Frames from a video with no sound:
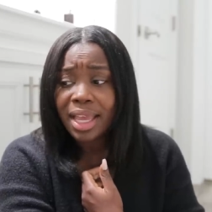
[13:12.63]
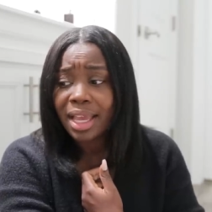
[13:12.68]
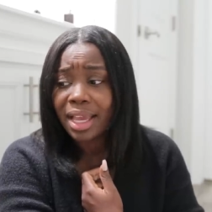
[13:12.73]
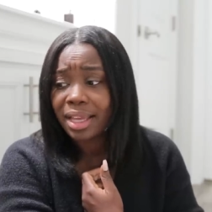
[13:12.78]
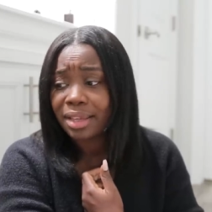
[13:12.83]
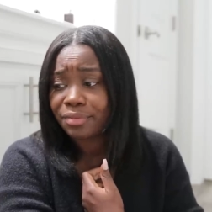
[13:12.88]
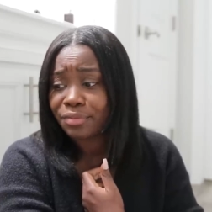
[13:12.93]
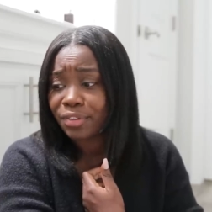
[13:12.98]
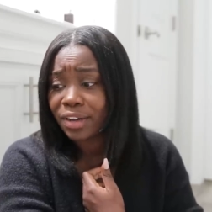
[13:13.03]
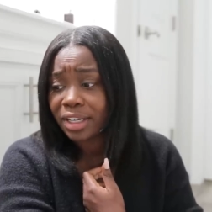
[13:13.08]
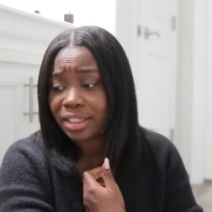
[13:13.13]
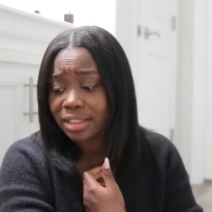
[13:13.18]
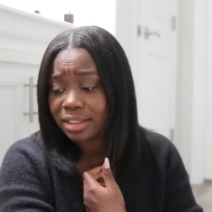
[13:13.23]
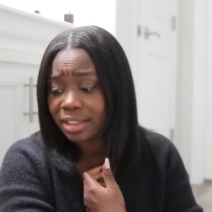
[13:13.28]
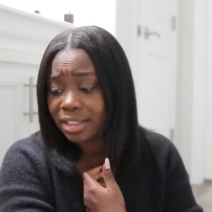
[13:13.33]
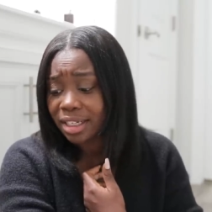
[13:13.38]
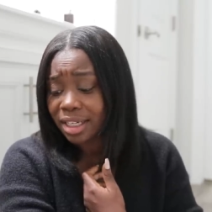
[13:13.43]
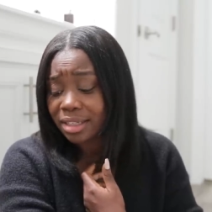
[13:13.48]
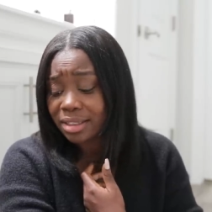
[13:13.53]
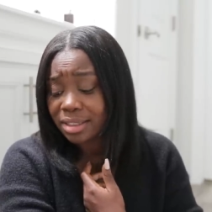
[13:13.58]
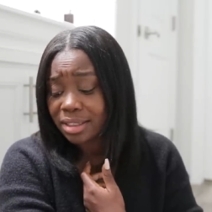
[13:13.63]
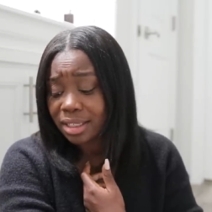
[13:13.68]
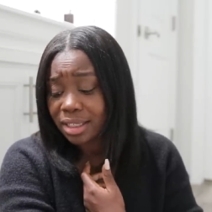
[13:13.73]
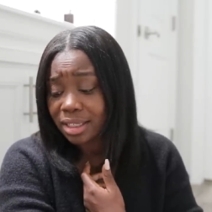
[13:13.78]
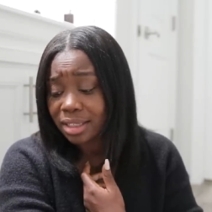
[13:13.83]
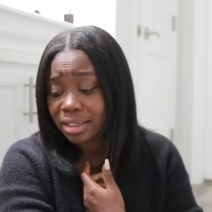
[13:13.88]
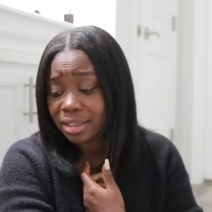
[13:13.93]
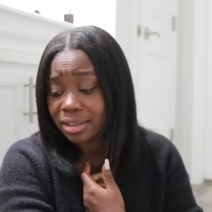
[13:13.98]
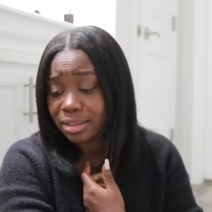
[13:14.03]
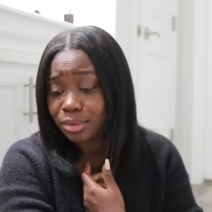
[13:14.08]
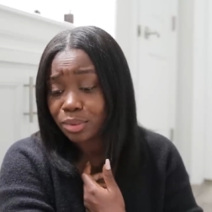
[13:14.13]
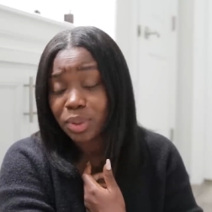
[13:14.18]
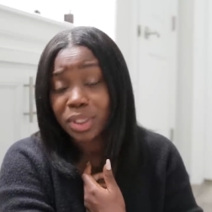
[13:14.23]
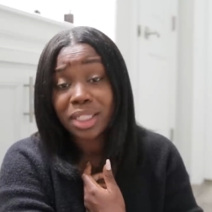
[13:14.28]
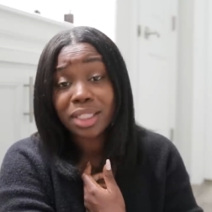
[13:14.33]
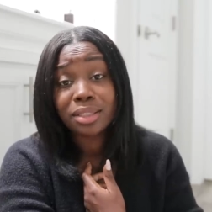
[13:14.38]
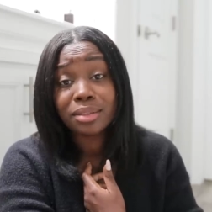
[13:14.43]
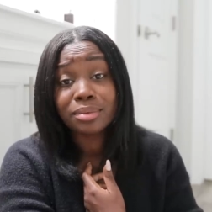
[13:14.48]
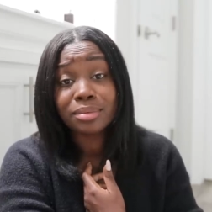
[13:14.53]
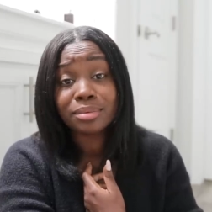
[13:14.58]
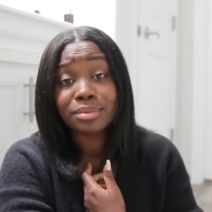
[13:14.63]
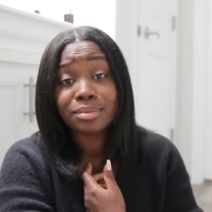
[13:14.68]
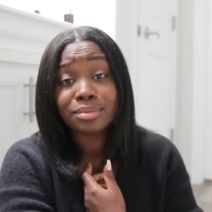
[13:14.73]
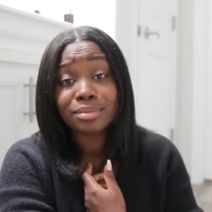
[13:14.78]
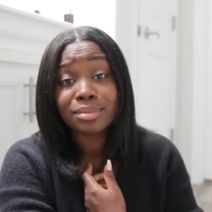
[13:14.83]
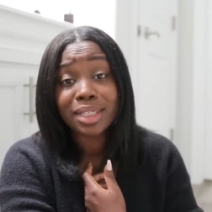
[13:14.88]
And finally, I was like, well,